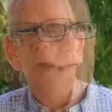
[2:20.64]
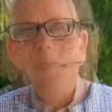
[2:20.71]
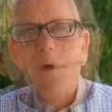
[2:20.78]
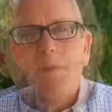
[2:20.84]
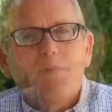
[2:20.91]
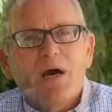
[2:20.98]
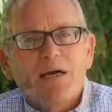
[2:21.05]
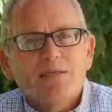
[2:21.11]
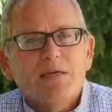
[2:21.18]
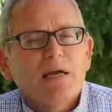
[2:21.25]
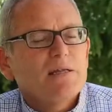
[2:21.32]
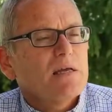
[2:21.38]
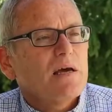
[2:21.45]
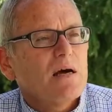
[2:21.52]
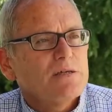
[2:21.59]
But by
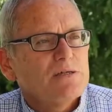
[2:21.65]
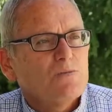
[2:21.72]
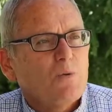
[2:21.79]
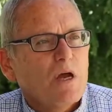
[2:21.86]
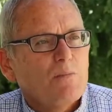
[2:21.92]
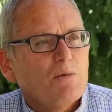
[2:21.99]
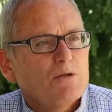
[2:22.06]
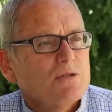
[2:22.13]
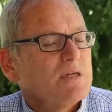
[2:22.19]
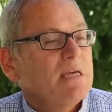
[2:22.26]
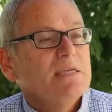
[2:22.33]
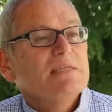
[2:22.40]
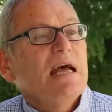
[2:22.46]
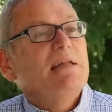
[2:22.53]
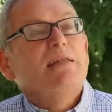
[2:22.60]
attending Hudson Way Immersion,
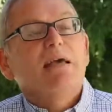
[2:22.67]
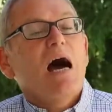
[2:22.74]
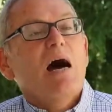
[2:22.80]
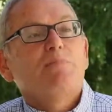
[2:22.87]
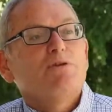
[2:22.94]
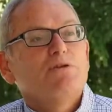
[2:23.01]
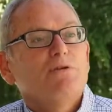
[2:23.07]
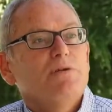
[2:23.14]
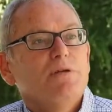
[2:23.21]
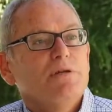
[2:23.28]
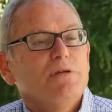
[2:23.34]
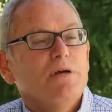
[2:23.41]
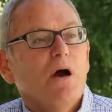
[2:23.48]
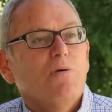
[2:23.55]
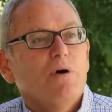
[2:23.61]
he's had the opportunity
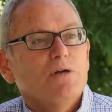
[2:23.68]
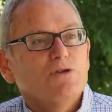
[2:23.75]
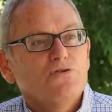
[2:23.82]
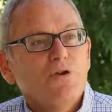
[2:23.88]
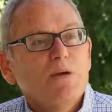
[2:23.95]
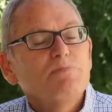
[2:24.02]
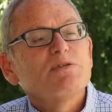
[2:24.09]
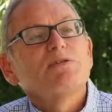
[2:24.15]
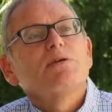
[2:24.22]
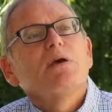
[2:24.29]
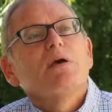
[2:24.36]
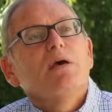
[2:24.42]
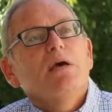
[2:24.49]
to go on trips.